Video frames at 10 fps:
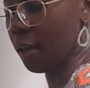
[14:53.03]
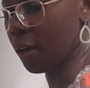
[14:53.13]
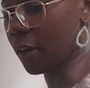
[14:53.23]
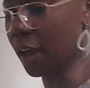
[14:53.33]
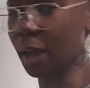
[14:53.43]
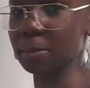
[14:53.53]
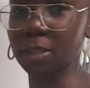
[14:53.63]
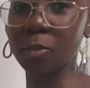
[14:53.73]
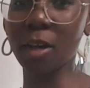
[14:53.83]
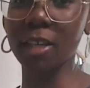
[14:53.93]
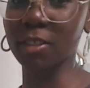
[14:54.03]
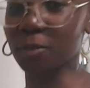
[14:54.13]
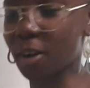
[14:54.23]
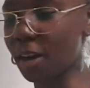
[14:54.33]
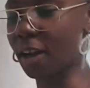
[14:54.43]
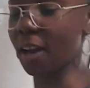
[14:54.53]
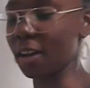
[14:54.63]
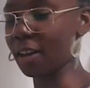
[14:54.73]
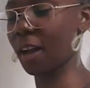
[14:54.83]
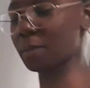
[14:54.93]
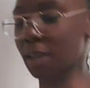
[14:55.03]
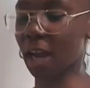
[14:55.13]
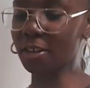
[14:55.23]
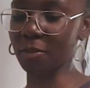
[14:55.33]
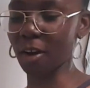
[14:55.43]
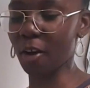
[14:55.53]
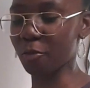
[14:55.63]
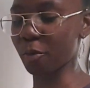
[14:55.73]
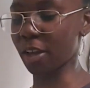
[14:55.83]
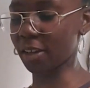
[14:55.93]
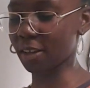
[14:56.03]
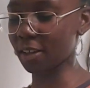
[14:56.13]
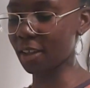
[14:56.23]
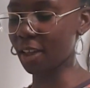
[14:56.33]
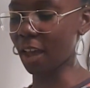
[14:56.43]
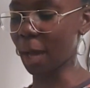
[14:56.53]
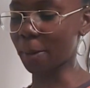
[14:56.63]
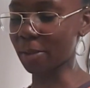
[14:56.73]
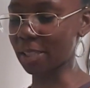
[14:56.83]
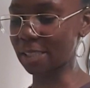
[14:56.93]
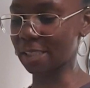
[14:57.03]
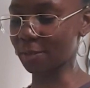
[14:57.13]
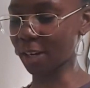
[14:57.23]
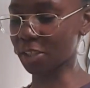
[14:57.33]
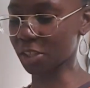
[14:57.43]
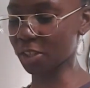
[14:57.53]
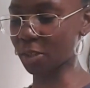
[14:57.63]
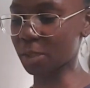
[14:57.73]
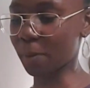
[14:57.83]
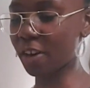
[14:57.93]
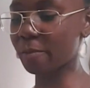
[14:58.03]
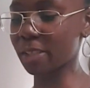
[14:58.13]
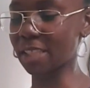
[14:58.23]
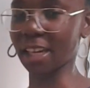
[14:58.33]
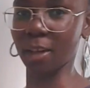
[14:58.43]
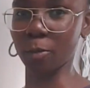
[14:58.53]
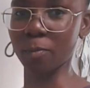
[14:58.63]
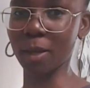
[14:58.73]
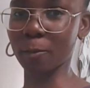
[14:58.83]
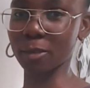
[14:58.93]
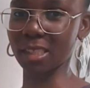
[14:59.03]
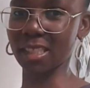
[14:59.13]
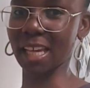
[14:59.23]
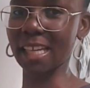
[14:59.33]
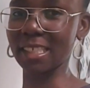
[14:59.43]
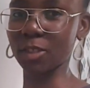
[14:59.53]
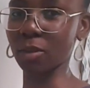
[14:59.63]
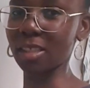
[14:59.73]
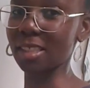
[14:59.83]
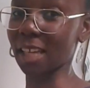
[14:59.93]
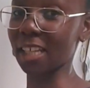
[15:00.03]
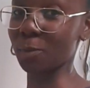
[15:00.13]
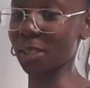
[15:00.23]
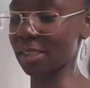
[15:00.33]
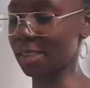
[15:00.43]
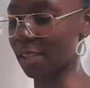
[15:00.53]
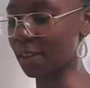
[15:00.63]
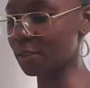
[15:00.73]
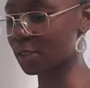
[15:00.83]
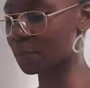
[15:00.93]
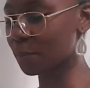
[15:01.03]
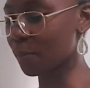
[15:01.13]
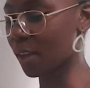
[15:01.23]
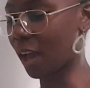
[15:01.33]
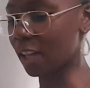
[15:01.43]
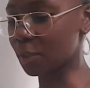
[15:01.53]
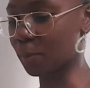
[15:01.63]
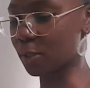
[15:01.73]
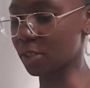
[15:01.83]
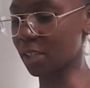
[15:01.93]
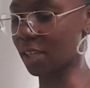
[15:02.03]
Okay, I'm kind of halfway about this sriracha thing, because a part of me is like, it would make more sense to add it on the side when it's served as opposed